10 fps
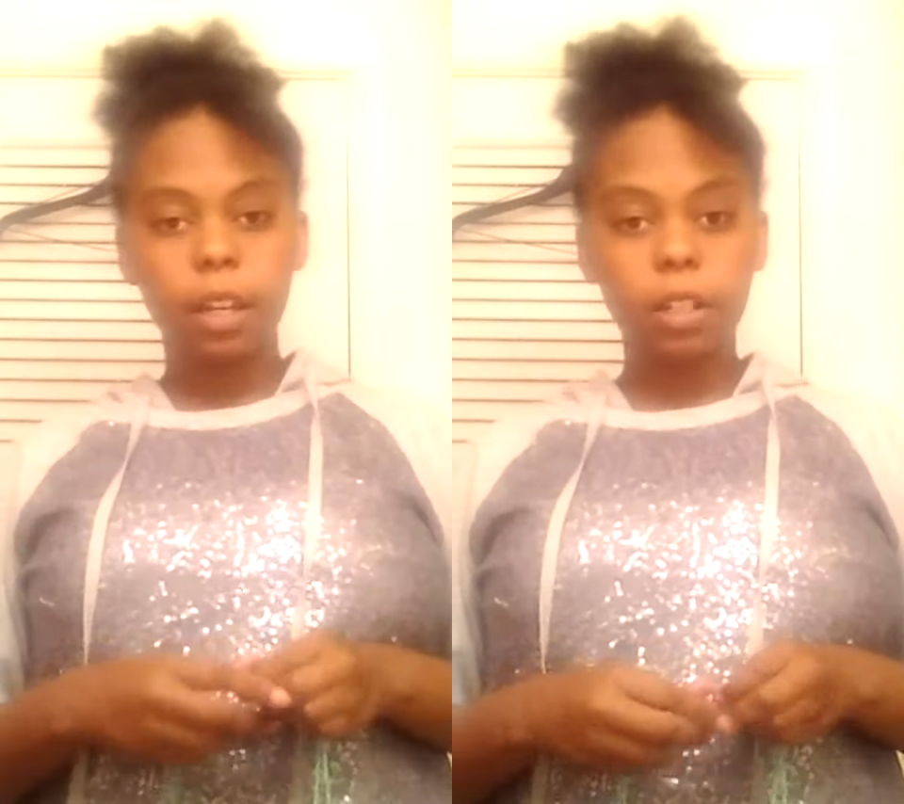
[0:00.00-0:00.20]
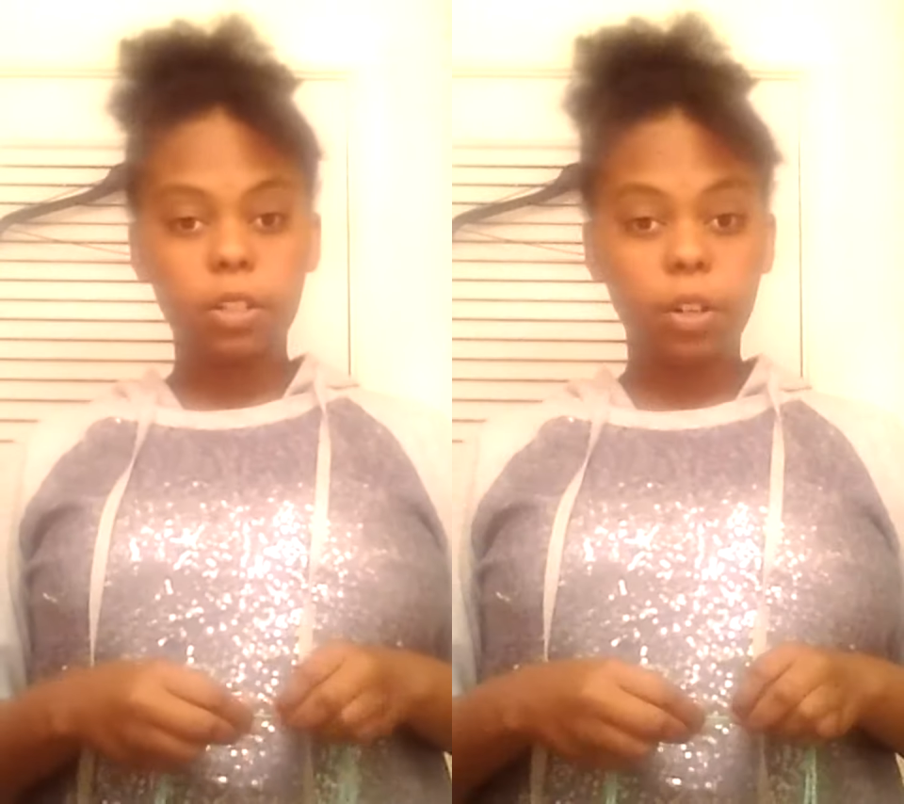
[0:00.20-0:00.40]

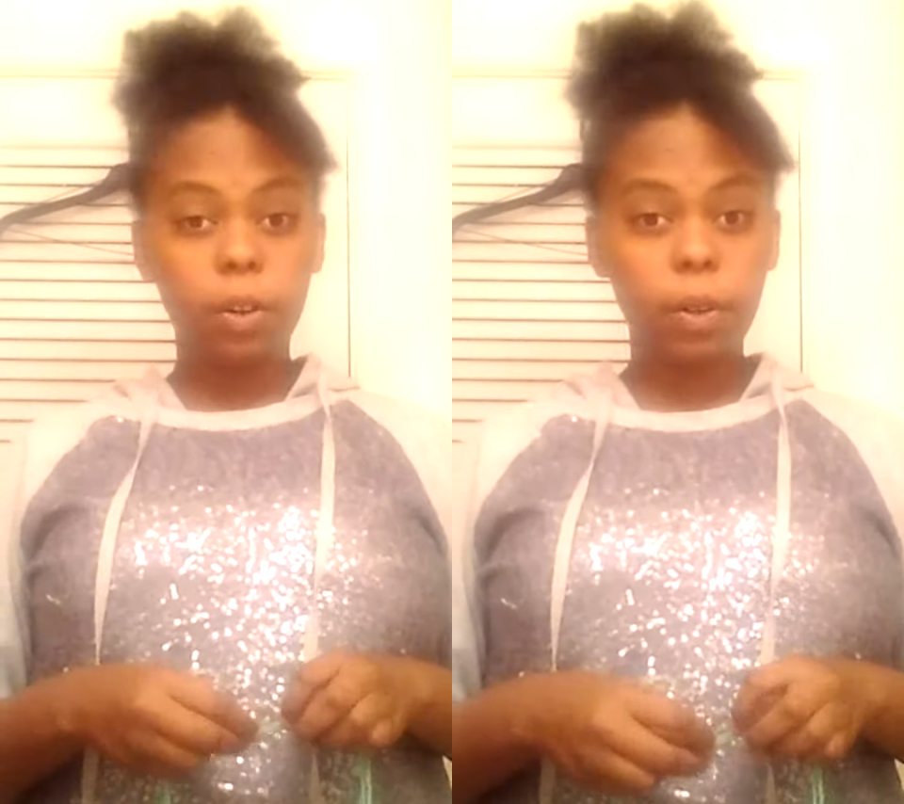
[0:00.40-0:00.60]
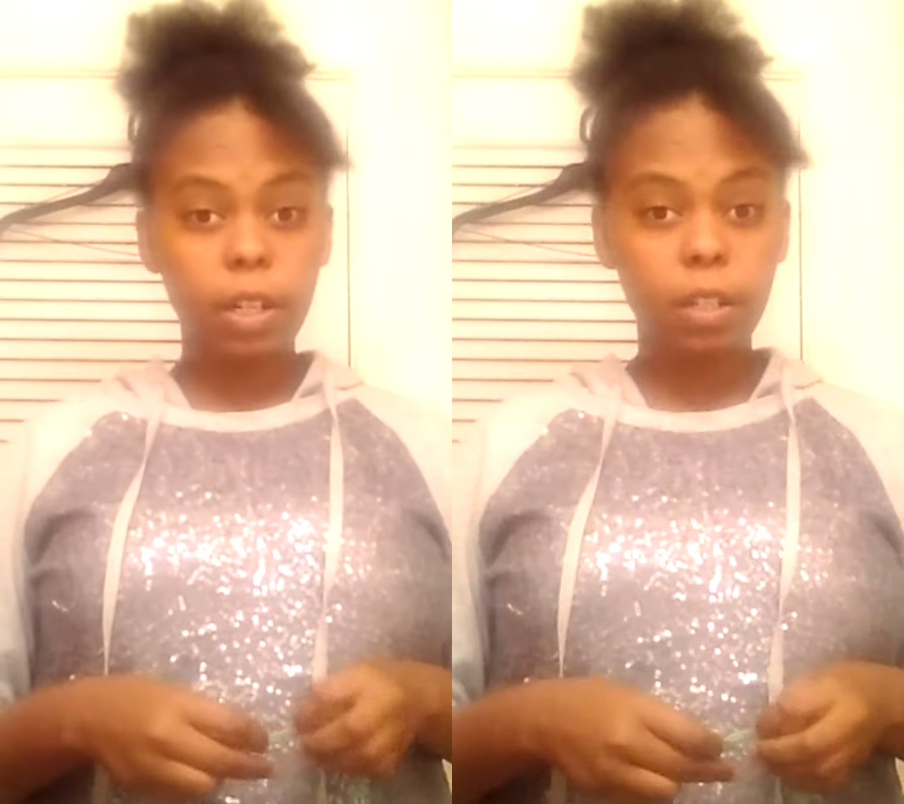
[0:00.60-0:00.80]
And
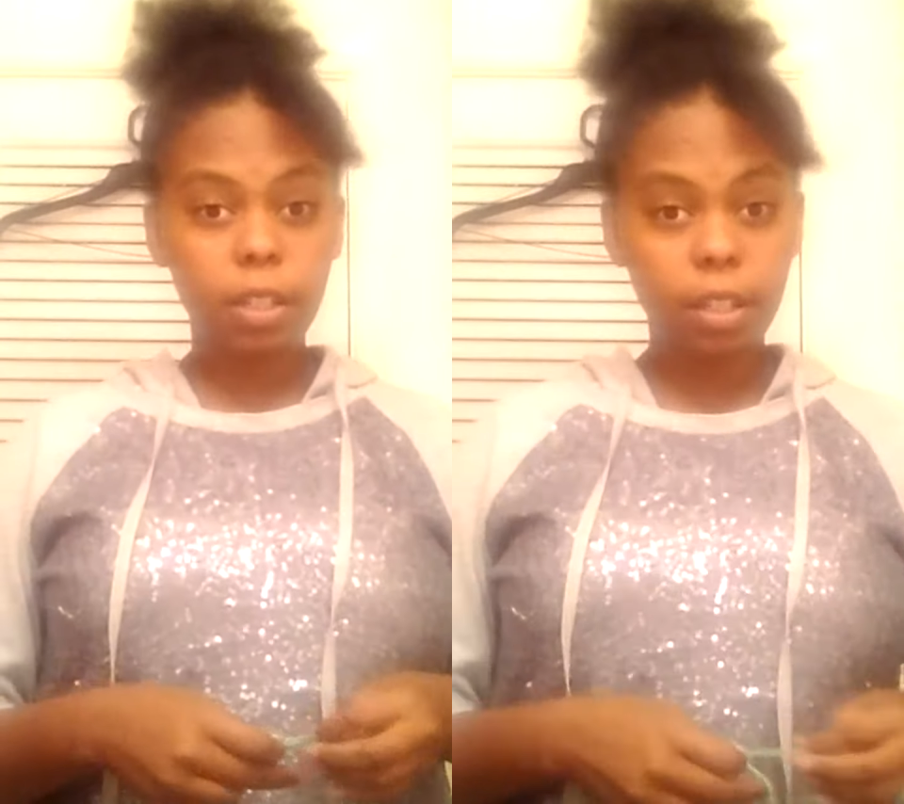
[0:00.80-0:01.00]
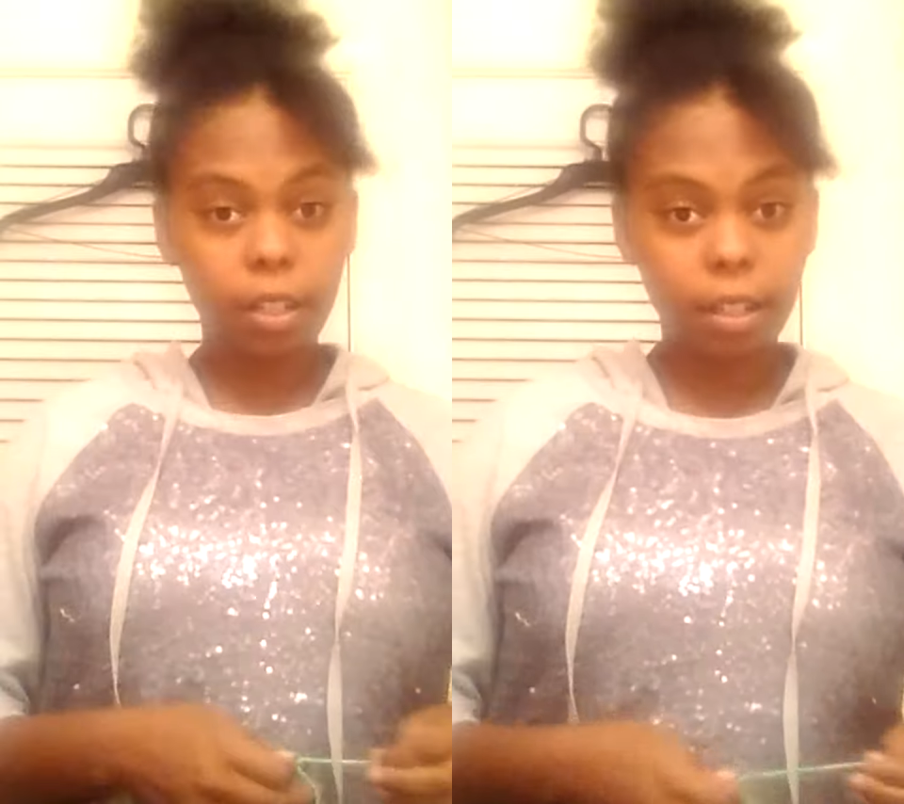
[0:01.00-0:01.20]
so
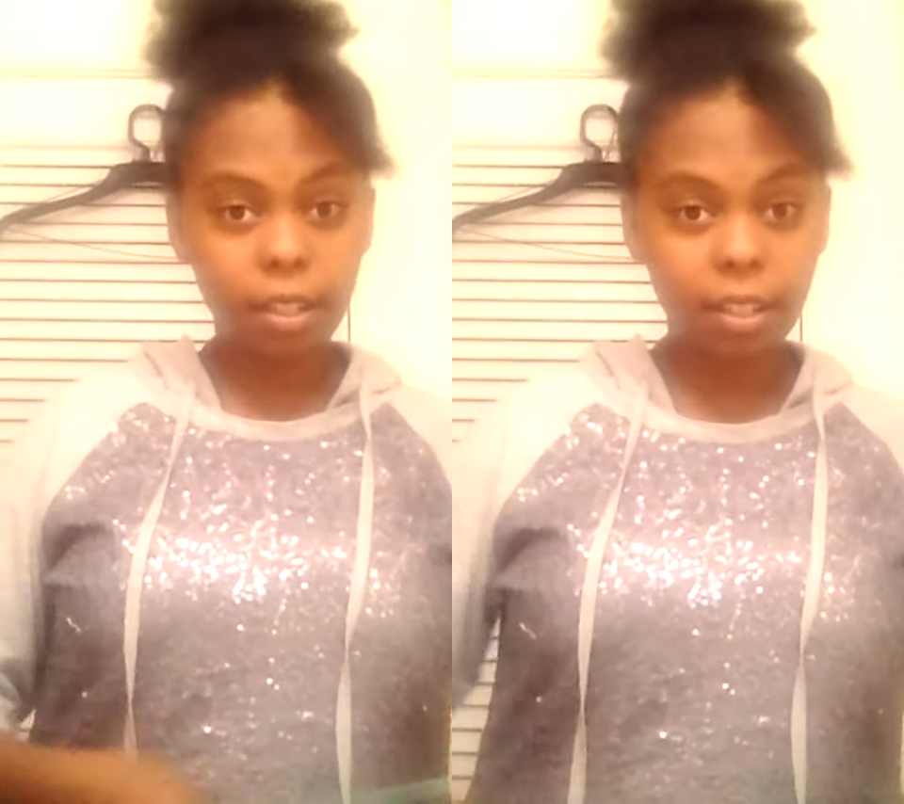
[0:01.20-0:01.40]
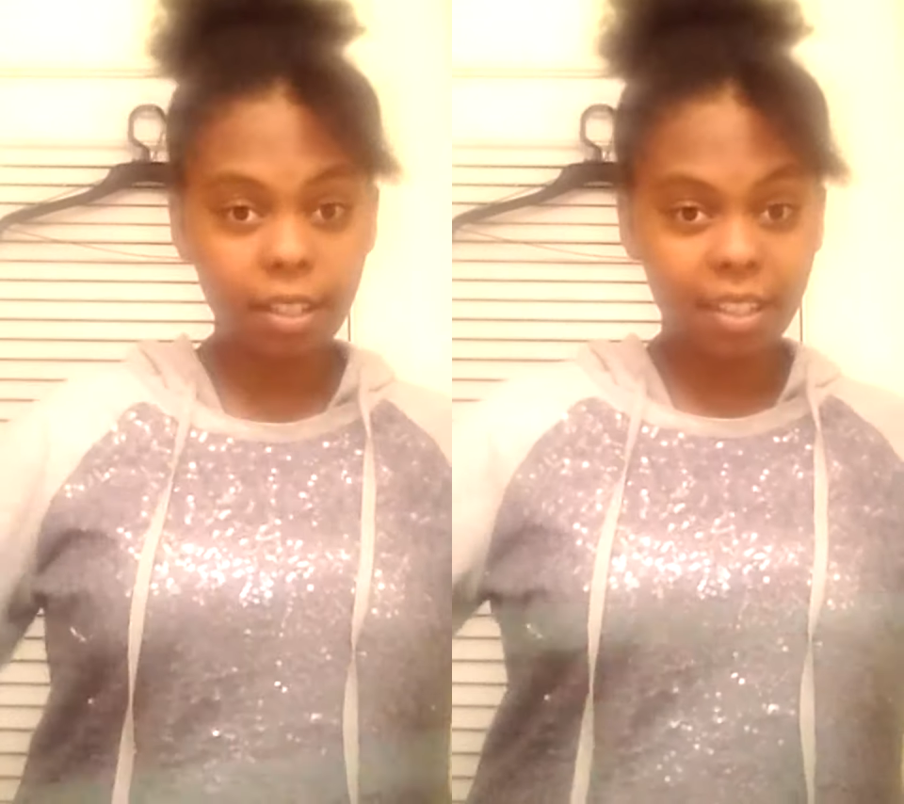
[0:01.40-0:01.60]
here's the,